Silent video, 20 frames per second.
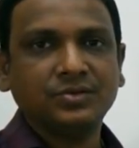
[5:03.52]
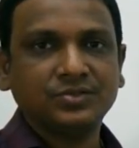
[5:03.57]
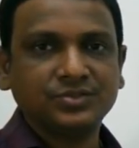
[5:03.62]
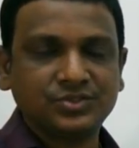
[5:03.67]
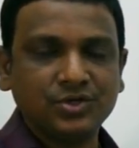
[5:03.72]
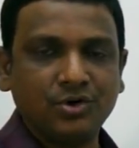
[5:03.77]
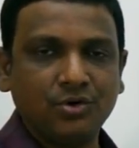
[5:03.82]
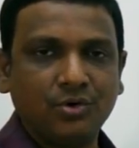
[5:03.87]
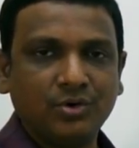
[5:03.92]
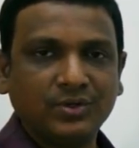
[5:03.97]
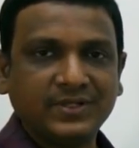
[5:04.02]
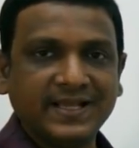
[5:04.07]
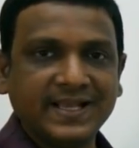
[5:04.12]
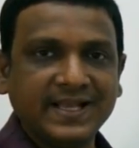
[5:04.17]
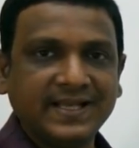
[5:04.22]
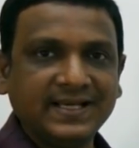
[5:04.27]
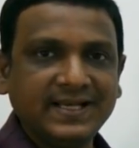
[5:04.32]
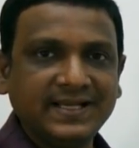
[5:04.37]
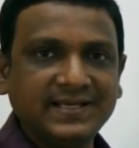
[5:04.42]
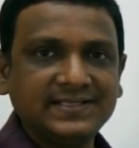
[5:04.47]
So
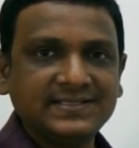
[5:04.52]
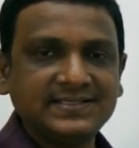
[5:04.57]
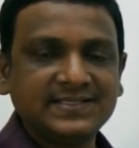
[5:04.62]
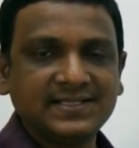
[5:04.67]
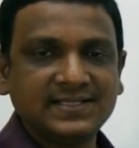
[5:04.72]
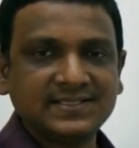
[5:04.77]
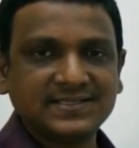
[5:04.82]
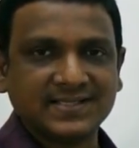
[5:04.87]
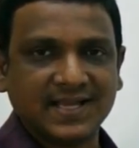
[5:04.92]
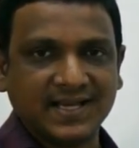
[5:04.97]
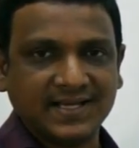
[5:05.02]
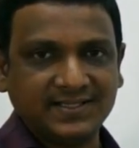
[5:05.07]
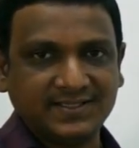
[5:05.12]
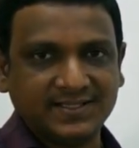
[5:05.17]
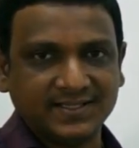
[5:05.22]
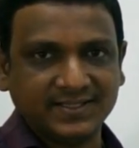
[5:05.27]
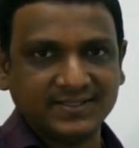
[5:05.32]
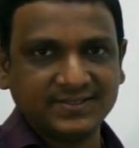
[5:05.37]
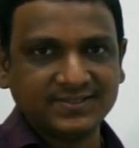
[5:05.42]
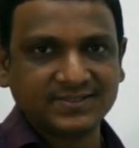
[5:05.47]
the agricultural
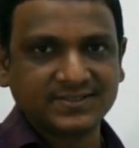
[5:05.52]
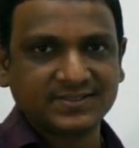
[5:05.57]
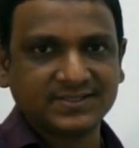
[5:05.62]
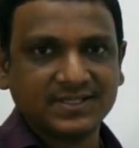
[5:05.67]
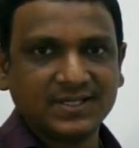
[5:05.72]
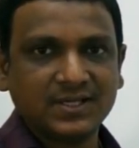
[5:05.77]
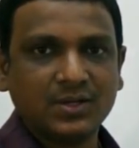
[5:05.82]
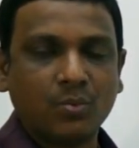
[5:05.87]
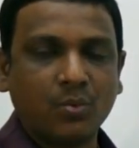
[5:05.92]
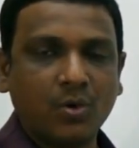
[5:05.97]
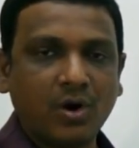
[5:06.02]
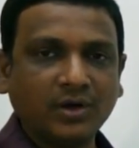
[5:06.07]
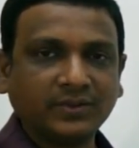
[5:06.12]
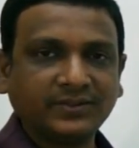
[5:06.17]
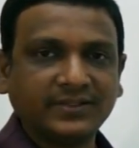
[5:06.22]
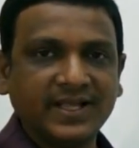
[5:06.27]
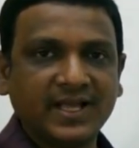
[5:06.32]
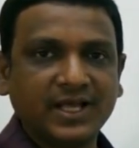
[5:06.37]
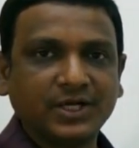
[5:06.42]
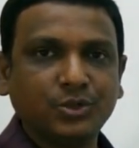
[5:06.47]
scientists,
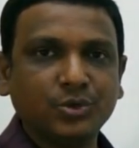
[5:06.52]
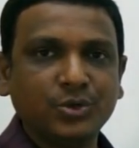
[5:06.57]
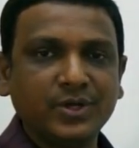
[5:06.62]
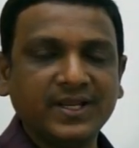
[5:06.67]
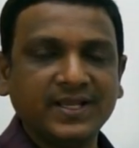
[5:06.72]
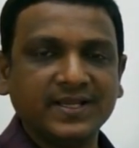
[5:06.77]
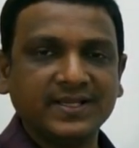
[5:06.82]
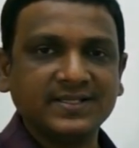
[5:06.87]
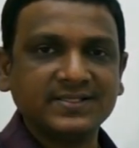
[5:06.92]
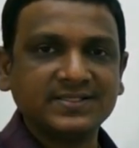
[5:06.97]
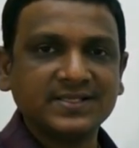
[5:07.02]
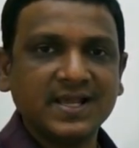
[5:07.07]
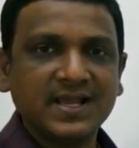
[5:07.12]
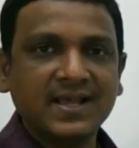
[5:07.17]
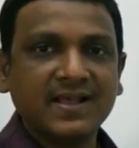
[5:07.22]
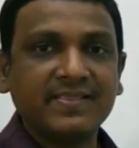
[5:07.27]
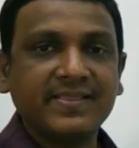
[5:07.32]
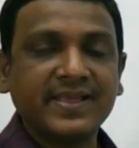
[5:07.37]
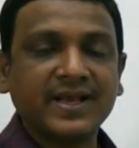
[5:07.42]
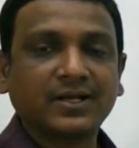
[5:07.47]
what they are doing is
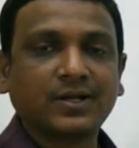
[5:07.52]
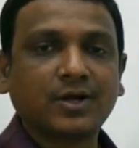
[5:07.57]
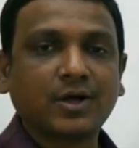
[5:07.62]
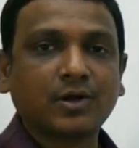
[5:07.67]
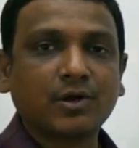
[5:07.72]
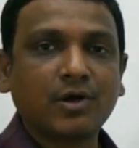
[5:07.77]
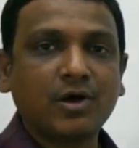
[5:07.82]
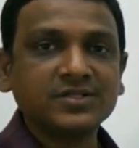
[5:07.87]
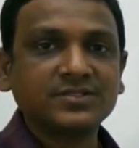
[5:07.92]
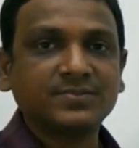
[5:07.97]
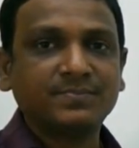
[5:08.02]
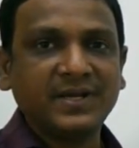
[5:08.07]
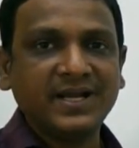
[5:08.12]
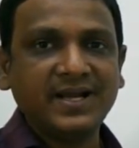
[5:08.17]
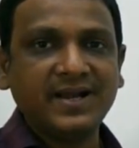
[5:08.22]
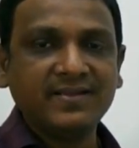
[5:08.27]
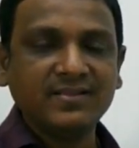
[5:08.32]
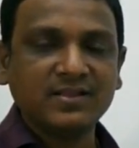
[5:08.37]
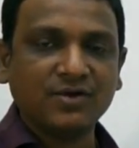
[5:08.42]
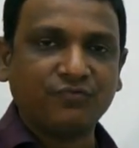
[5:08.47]
they are
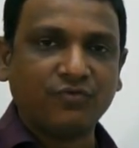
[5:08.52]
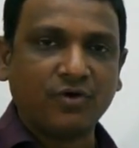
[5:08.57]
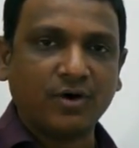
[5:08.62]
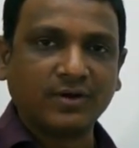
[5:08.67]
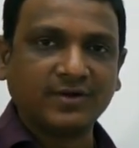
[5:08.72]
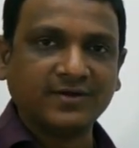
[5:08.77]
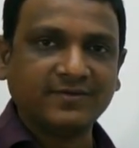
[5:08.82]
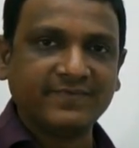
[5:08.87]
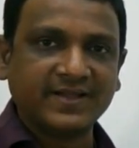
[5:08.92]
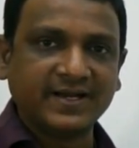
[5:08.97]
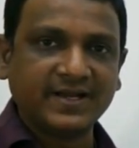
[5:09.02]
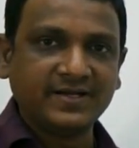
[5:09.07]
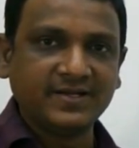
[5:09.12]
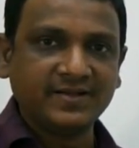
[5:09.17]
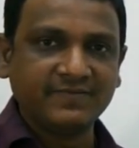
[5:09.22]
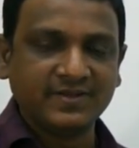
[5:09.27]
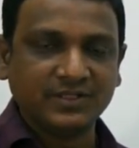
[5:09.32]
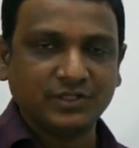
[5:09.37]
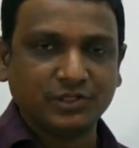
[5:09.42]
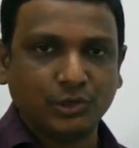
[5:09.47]
cross-breeding the foreign
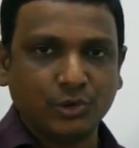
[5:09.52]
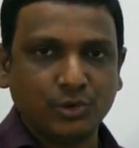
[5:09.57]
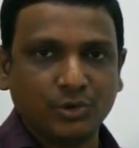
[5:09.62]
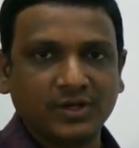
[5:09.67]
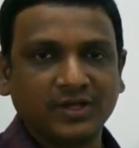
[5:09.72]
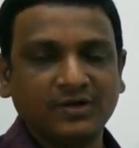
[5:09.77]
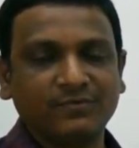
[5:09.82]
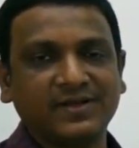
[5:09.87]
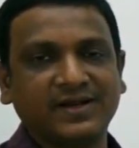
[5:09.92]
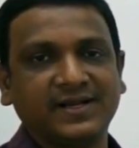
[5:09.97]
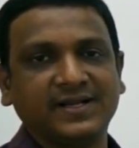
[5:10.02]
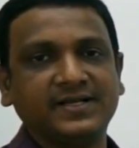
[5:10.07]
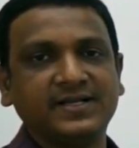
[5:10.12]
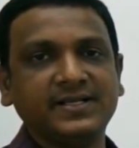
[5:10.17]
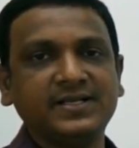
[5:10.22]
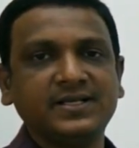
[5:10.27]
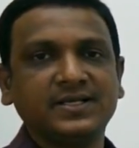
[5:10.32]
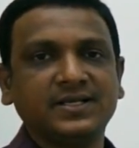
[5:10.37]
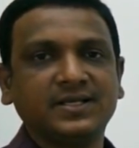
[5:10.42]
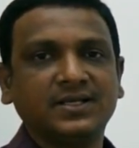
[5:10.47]
variety with the local
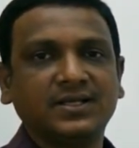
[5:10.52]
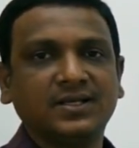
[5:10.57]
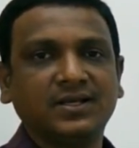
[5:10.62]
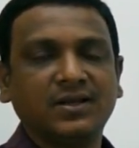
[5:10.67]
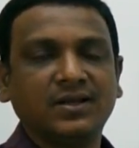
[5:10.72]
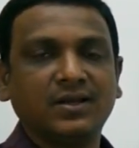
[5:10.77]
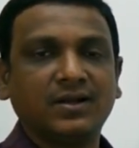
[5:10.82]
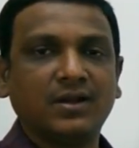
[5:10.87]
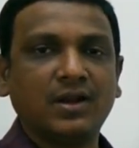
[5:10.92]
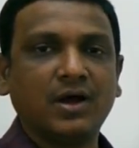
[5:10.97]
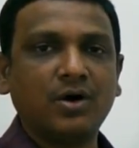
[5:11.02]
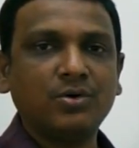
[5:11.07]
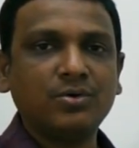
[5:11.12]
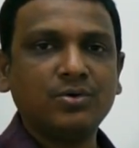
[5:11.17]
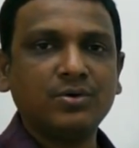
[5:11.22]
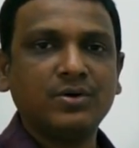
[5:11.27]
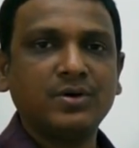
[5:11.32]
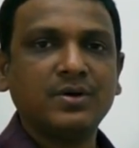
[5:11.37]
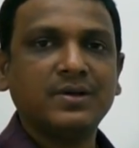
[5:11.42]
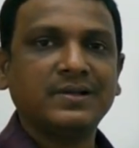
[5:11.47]
variety.
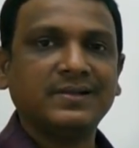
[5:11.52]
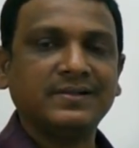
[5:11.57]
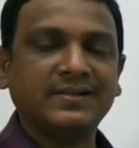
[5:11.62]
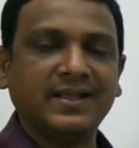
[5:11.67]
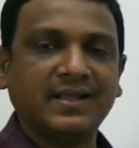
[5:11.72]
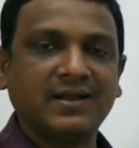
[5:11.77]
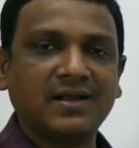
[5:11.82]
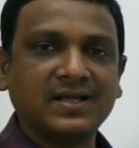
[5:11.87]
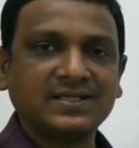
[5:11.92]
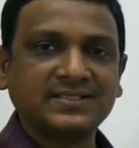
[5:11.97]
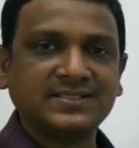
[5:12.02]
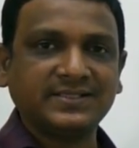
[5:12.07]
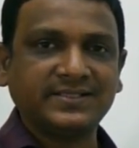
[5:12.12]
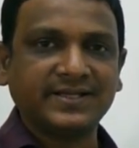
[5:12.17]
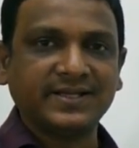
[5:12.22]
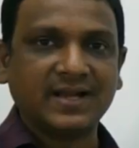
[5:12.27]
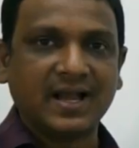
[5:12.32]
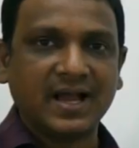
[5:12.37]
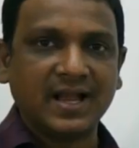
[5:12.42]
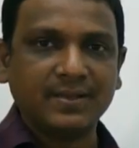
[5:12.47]
Now there are
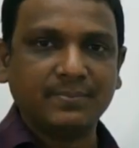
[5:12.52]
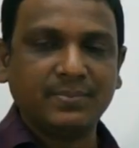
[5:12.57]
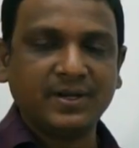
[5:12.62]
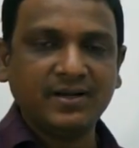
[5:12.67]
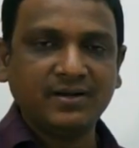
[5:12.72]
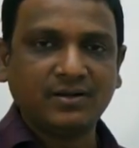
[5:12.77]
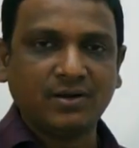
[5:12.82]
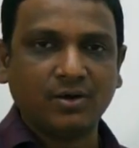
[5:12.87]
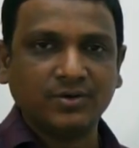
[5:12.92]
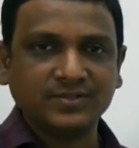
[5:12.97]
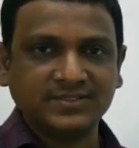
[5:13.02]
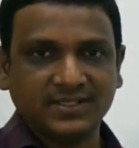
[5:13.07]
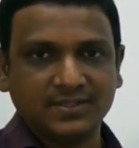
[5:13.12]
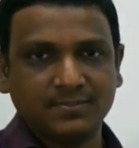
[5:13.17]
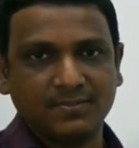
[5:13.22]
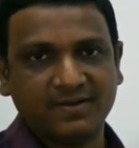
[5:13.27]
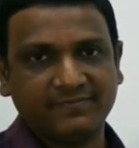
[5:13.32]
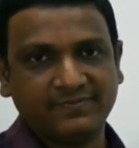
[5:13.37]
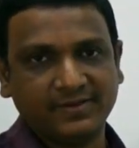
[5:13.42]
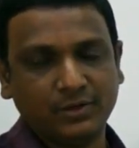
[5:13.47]
certain hybrid cows
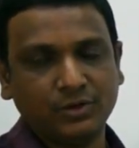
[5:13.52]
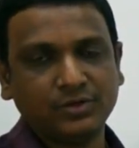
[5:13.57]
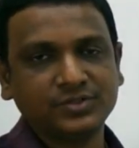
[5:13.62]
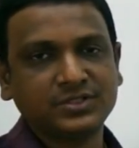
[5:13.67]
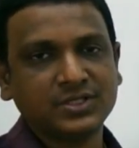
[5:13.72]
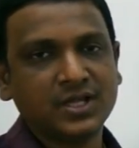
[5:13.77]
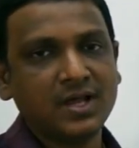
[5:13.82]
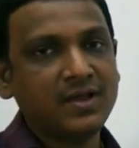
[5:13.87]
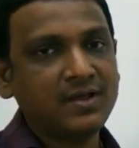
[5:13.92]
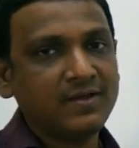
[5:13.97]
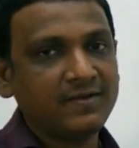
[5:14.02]
and buffaloes